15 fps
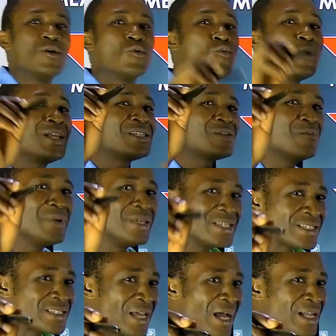which
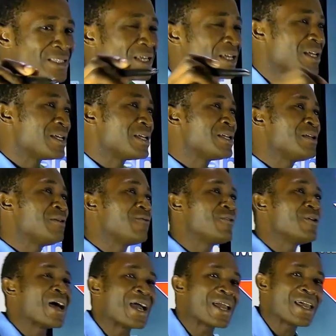means that if
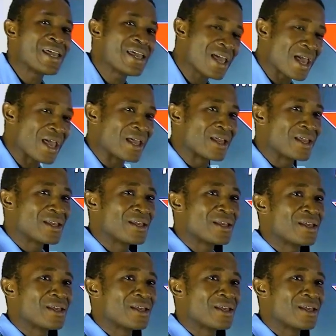you are here